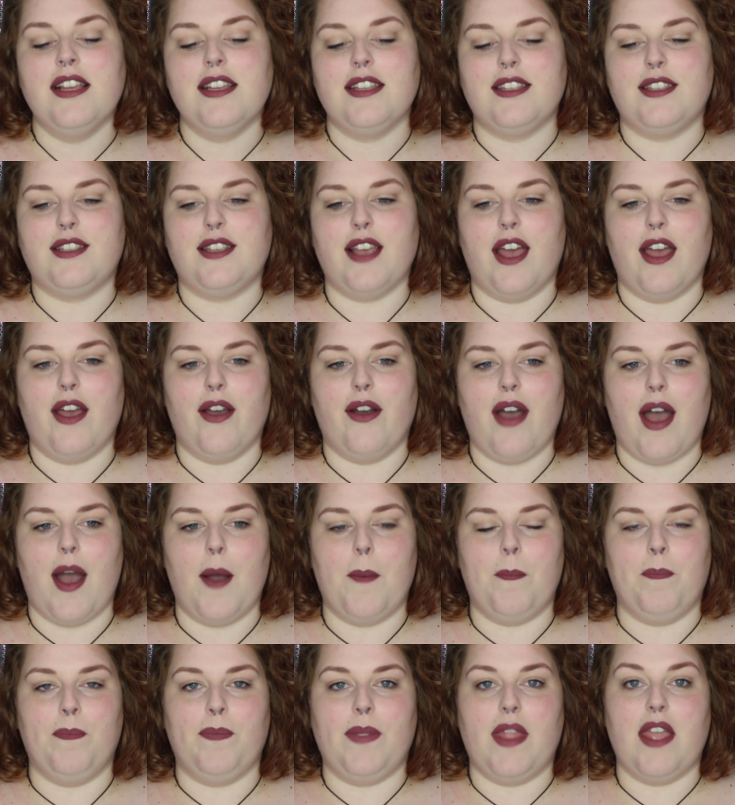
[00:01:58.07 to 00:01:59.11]

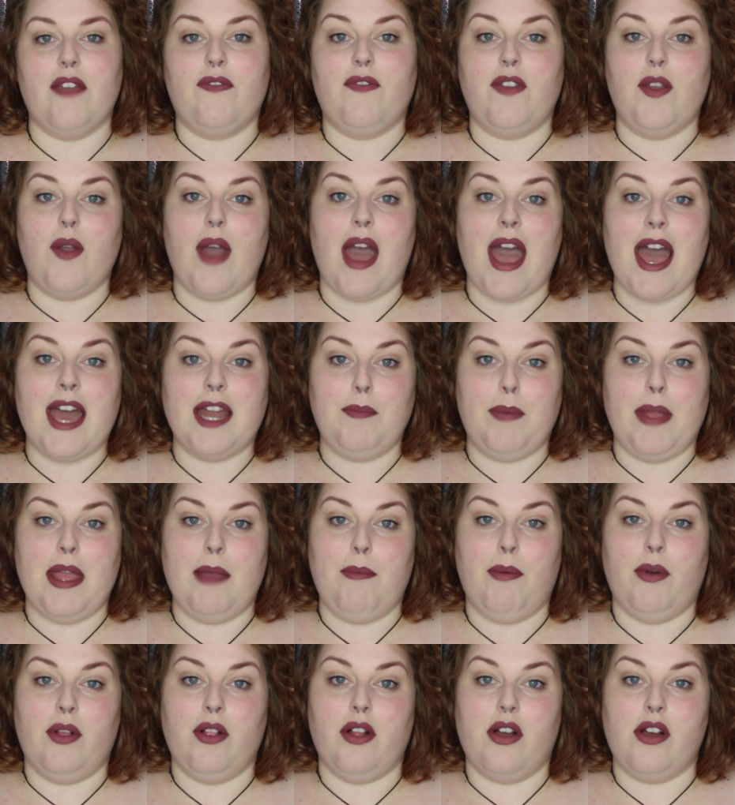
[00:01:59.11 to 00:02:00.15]
So if you had
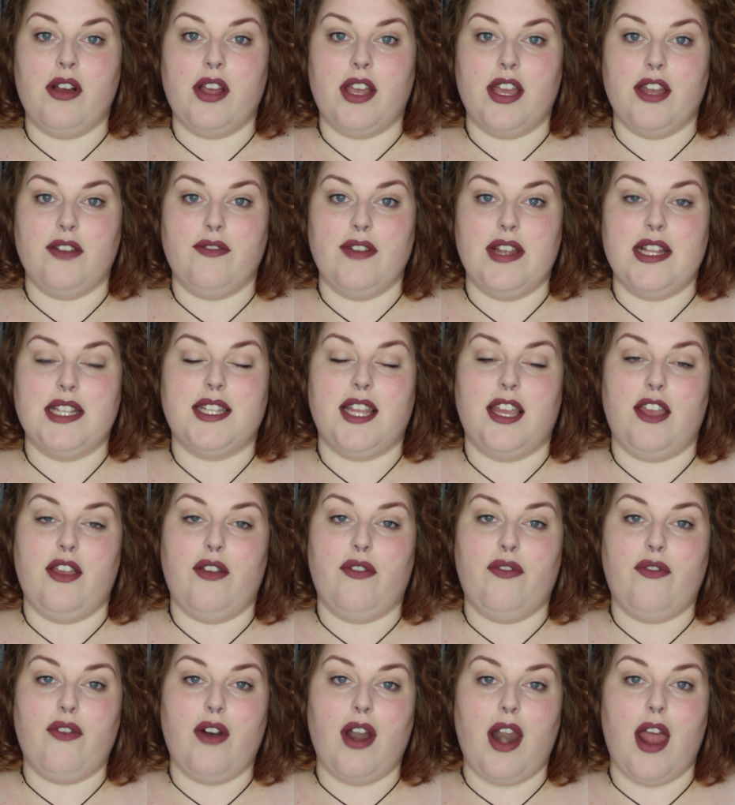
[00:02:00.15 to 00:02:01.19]
people on Goodreads that
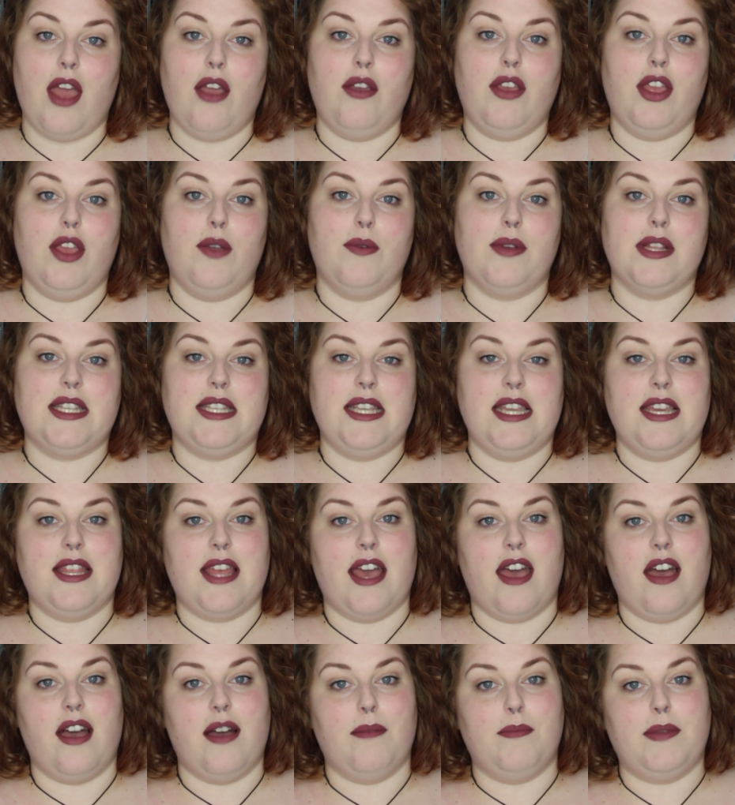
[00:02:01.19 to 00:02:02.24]
you follow, you would see
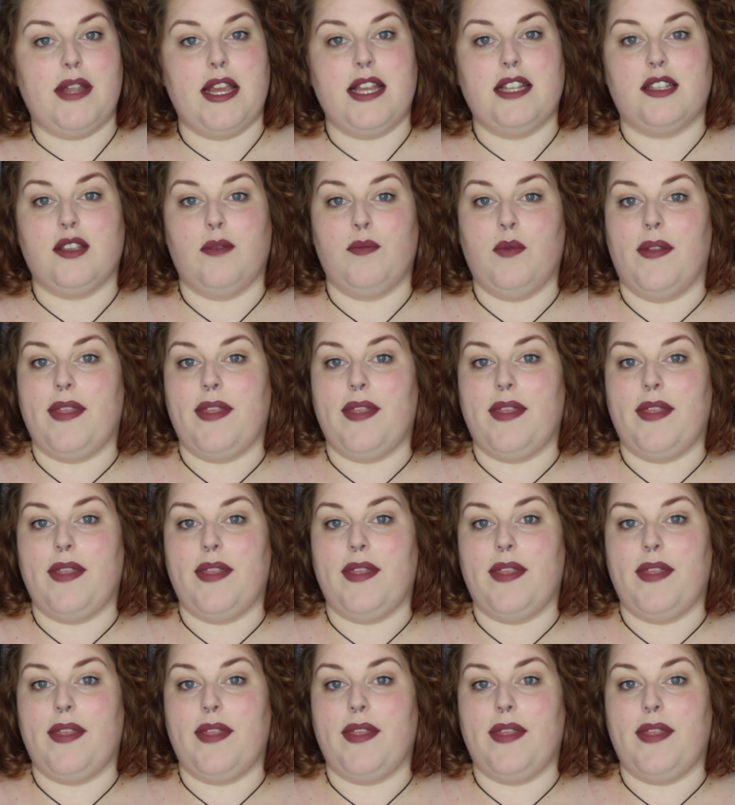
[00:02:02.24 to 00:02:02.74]
their updates on